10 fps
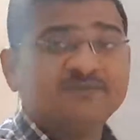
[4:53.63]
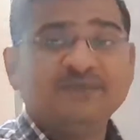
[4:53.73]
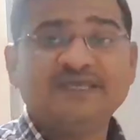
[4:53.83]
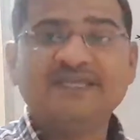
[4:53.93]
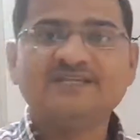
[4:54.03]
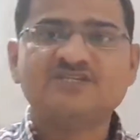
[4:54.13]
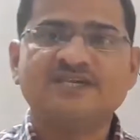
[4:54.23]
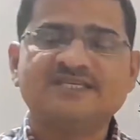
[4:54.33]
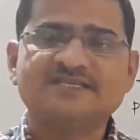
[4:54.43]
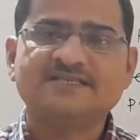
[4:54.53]
making
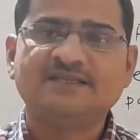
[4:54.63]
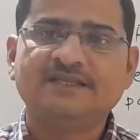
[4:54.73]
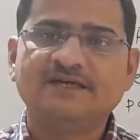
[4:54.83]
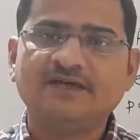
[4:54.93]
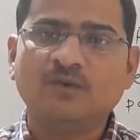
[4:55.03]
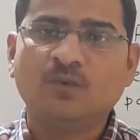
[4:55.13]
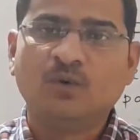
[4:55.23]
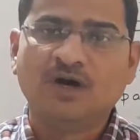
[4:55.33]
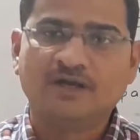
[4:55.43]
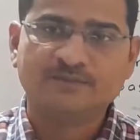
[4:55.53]
changes in the
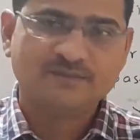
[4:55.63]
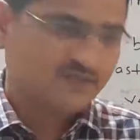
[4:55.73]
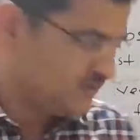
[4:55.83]
verb.